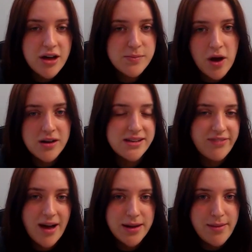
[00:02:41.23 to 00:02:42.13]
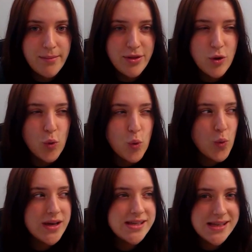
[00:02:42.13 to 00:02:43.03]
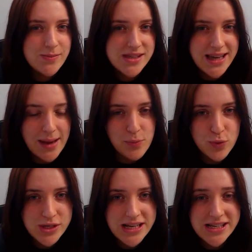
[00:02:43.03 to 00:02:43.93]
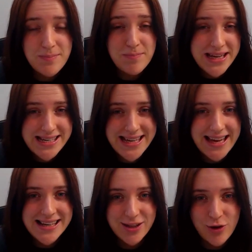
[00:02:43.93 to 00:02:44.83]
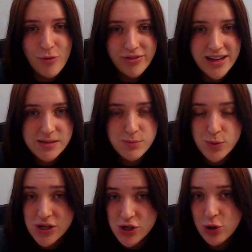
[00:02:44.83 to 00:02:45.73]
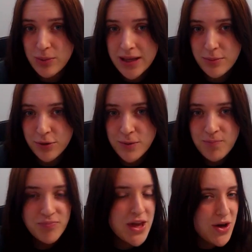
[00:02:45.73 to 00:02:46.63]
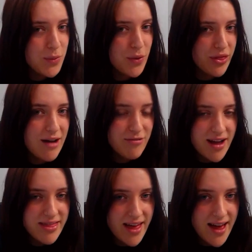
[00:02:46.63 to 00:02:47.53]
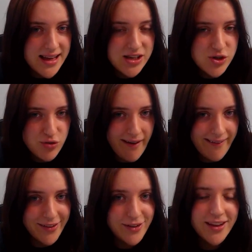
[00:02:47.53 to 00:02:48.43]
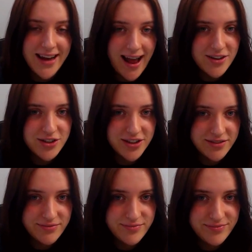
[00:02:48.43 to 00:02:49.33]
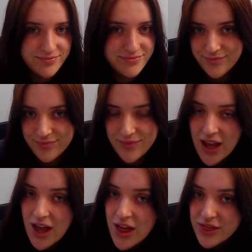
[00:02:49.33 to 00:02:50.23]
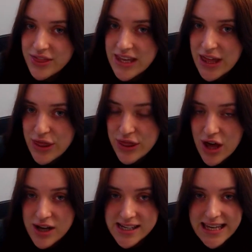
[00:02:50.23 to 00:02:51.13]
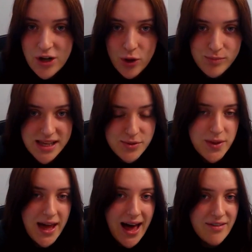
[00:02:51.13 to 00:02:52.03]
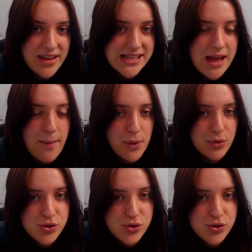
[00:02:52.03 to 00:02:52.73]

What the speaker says: party family member that always seems to get brought in to mediate the conflicts between two people? Well, that right there is a triangle in action. The third key concept we have is emotional